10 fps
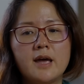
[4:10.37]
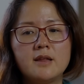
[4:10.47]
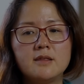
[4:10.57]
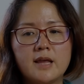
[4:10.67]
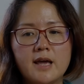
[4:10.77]

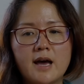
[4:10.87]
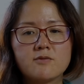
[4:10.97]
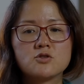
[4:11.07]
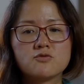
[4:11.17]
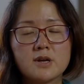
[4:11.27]
and they
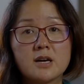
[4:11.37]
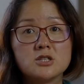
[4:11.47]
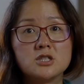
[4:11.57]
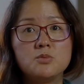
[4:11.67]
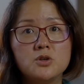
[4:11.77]
have to run
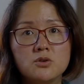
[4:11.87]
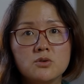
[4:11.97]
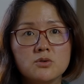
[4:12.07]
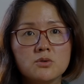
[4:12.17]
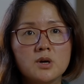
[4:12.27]
on
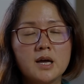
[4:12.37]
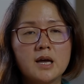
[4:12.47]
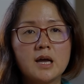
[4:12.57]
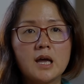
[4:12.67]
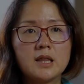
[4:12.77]
GPU
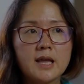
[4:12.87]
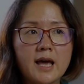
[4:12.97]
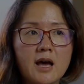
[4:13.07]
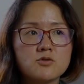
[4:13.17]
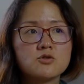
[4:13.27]
and they
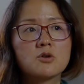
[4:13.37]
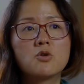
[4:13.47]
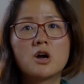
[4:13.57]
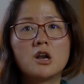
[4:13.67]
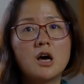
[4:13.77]
have to
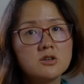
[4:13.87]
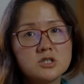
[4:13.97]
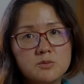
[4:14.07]
acquire a lot of